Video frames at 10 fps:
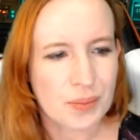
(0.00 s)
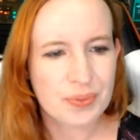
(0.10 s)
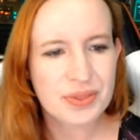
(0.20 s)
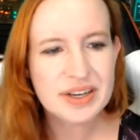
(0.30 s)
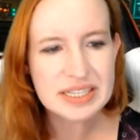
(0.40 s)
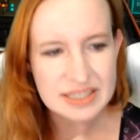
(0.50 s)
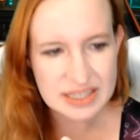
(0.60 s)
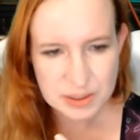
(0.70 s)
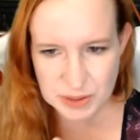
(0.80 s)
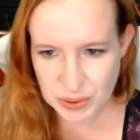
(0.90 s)
the distance
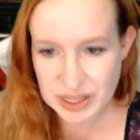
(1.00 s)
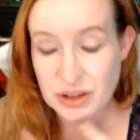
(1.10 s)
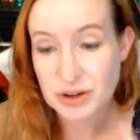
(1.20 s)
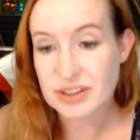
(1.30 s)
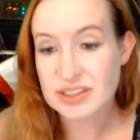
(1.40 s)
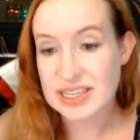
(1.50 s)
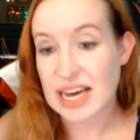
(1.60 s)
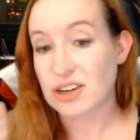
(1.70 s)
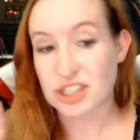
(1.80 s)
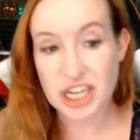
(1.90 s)
between the Earth and Saturn
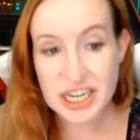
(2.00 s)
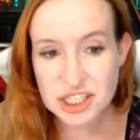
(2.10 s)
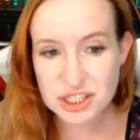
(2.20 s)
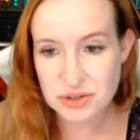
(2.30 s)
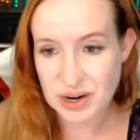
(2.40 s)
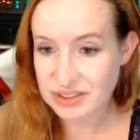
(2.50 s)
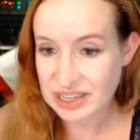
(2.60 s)
changes throughout the year.